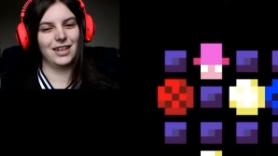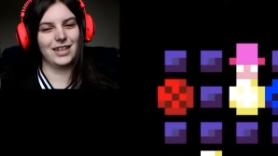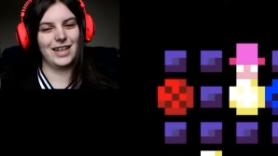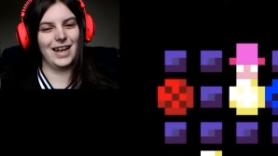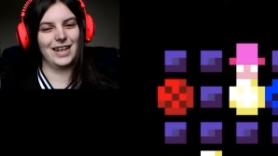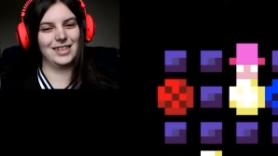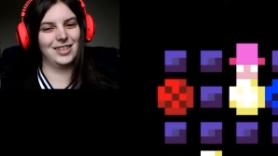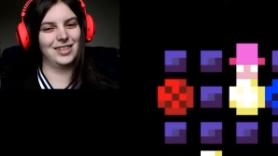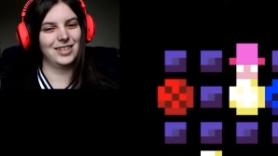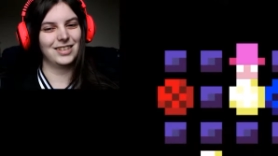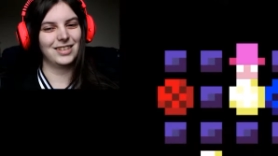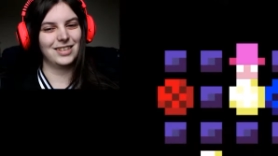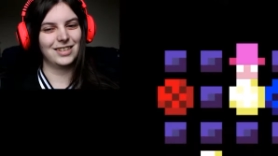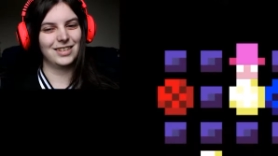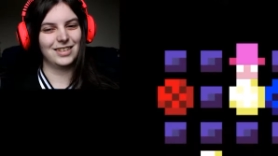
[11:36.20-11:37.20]
Not yet.
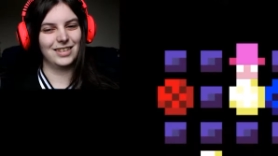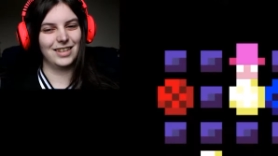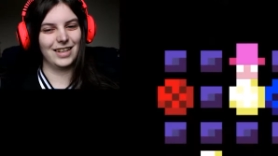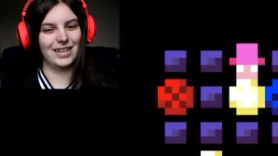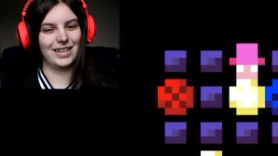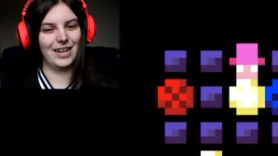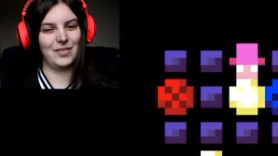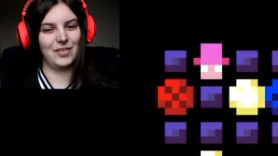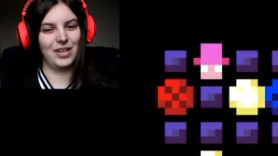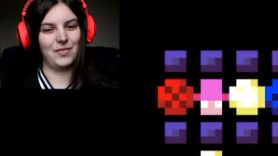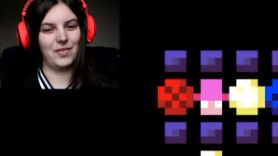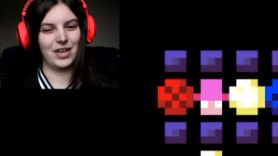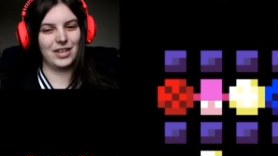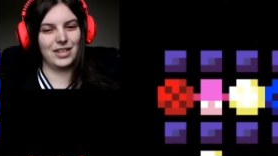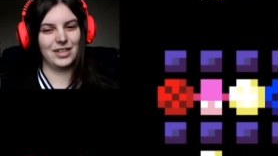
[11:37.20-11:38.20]
I can definitely
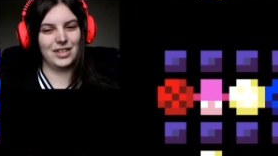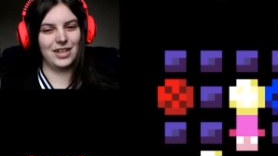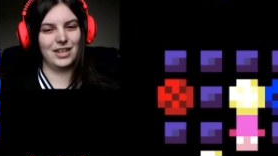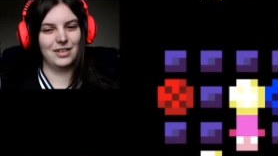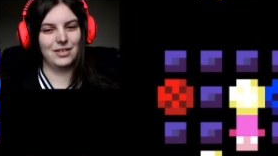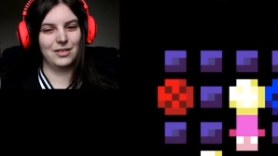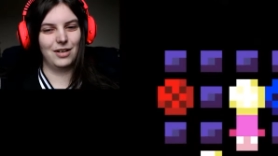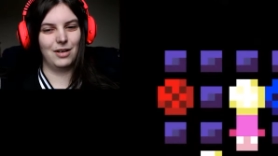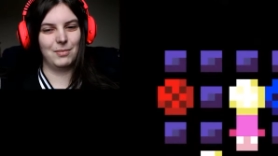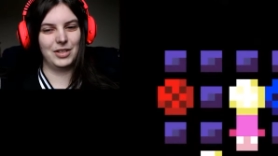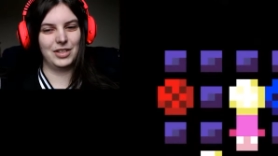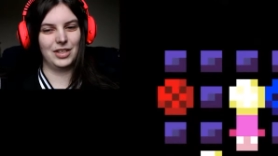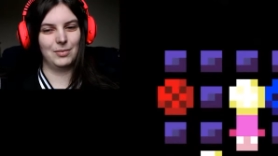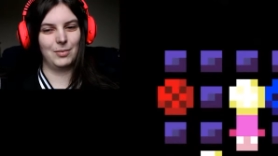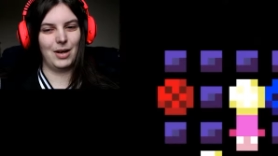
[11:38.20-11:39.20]
figure this out on my,
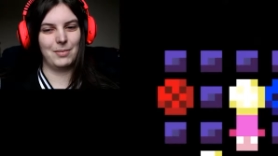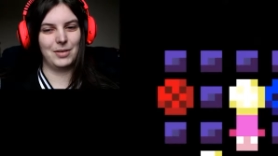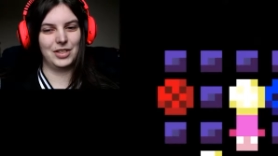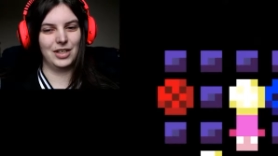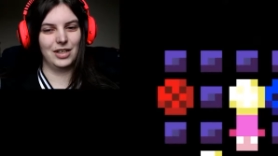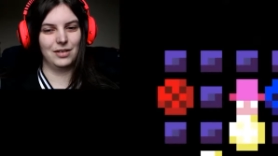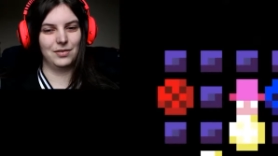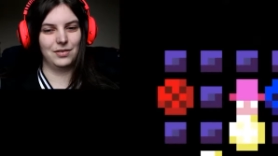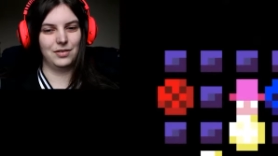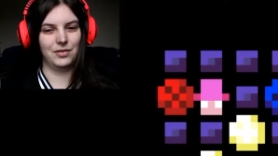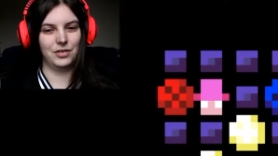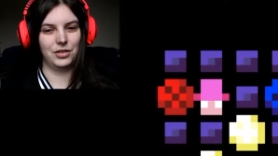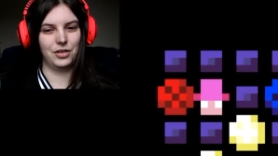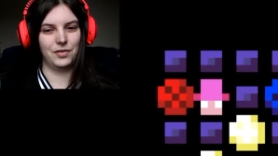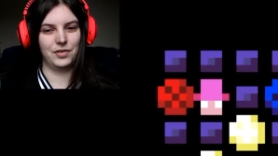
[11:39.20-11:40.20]
by myself.
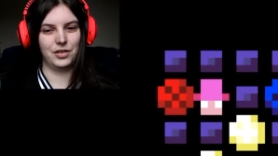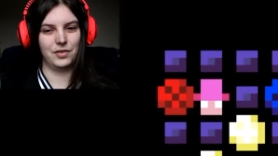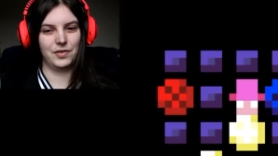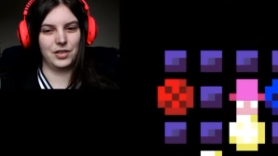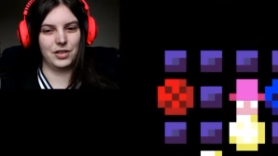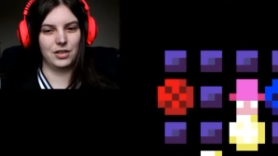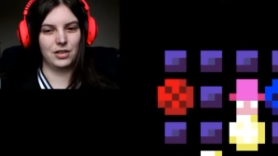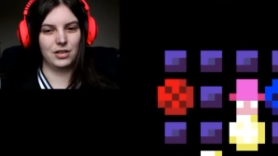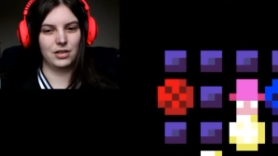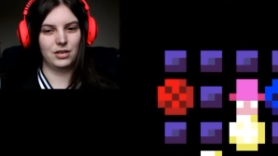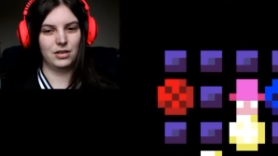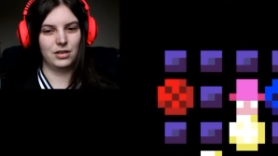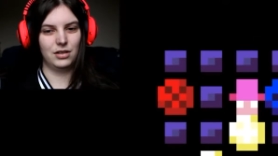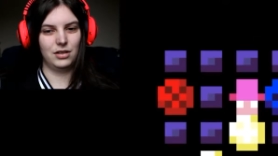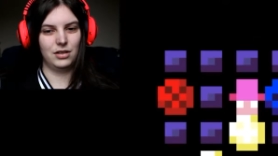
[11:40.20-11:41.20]
For sure, for sure, for sure.
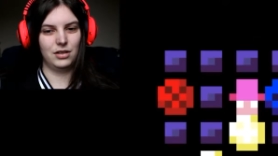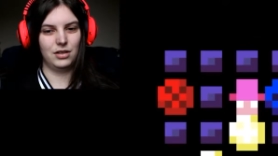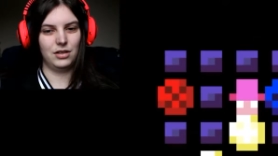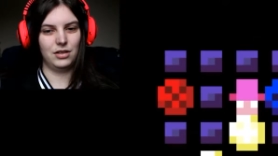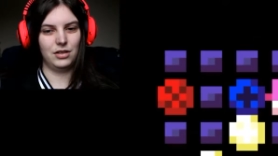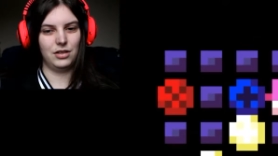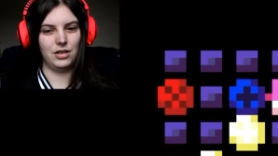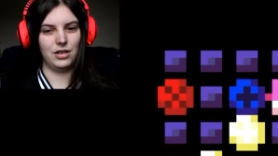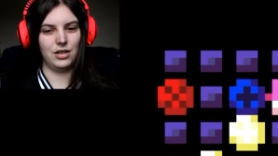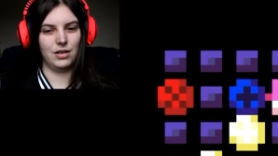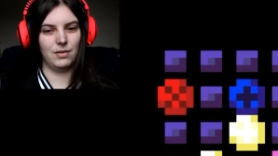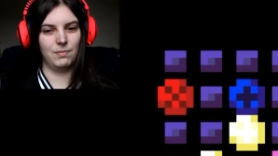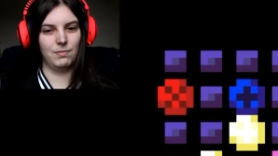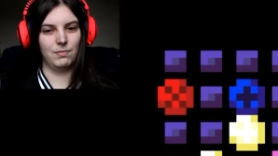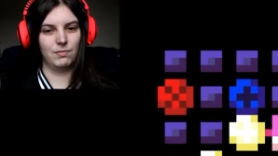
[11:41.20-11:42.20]
Just need
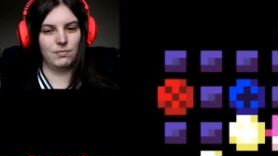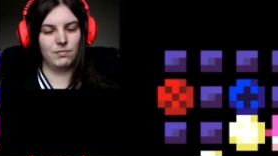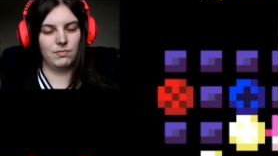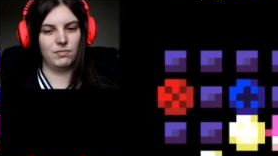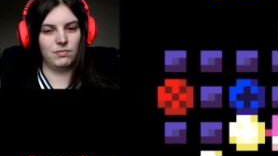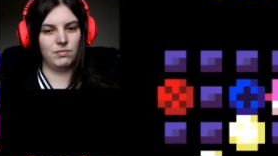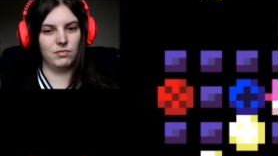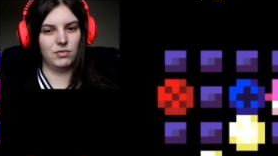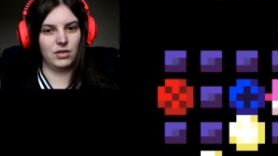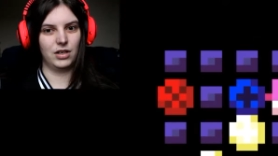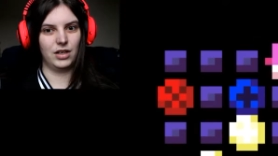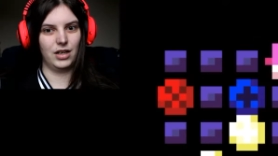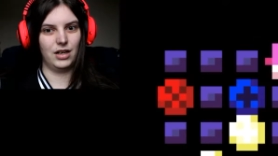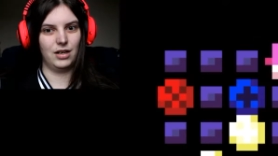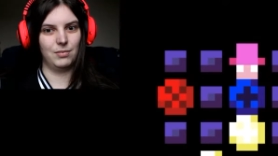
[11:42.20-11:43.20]
to
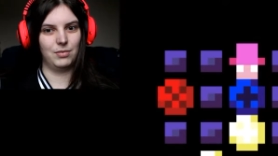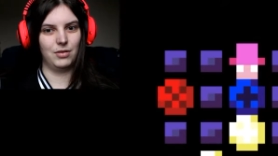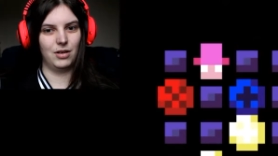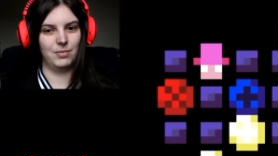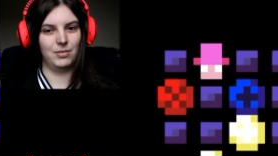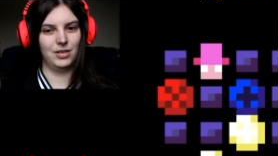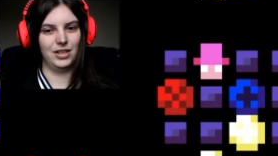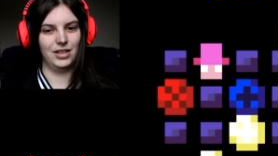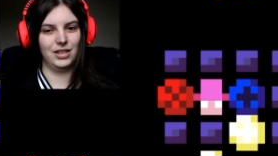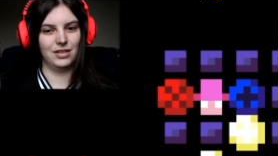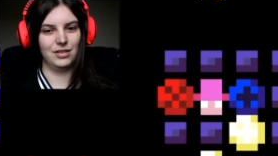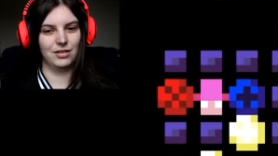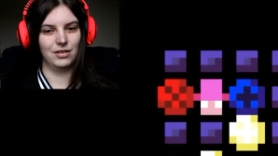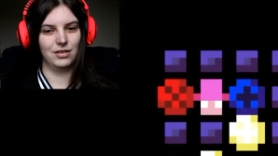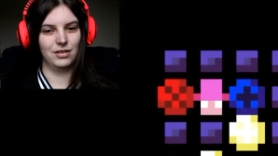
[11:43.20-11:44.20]
work it out properly,
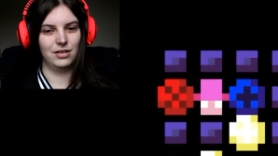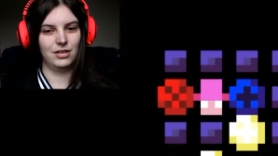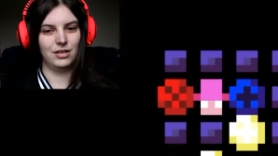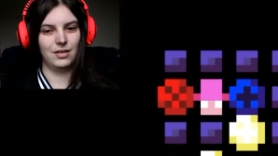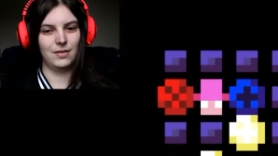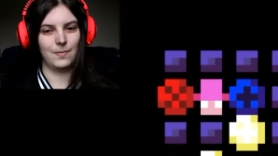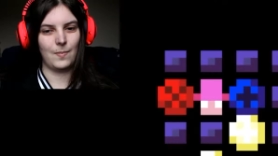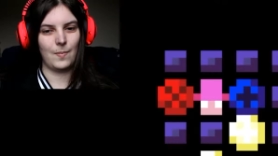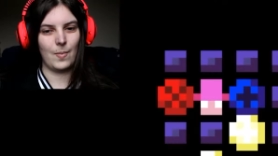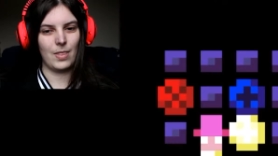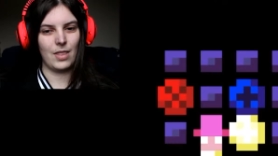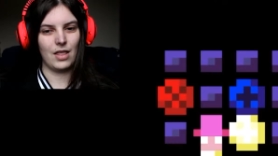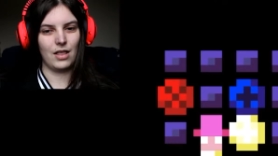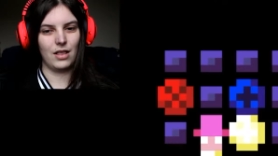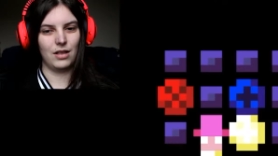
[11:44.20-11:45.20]
that's all.
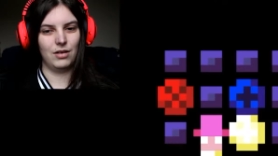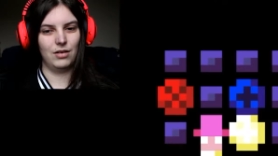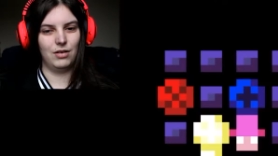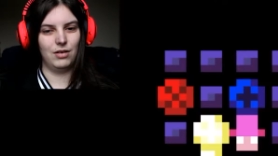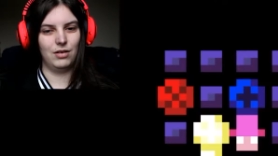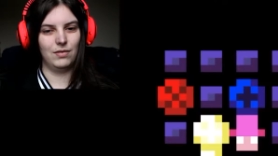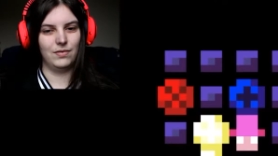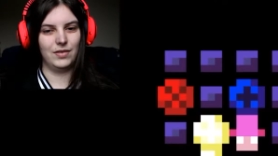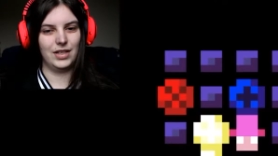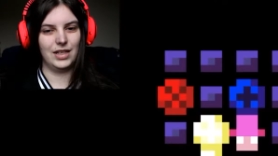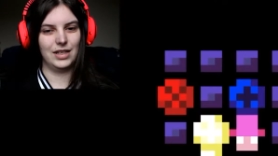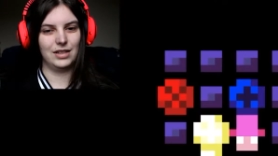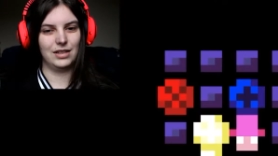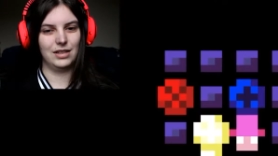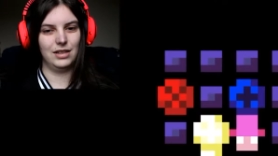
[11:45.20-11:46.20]

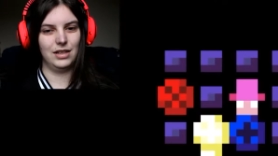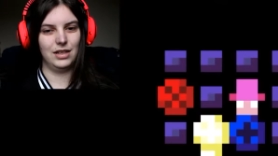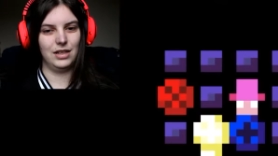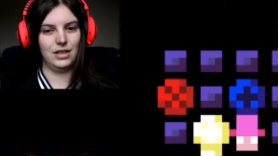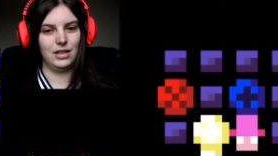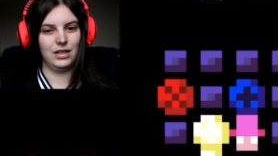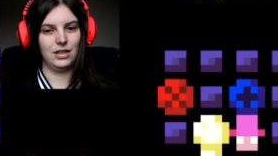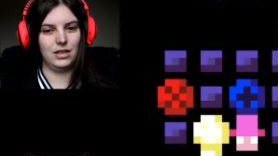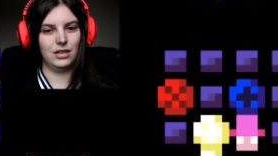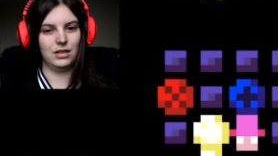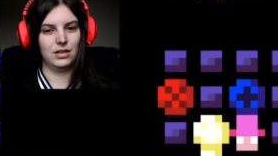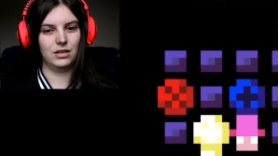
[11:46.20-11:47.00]
Obviously.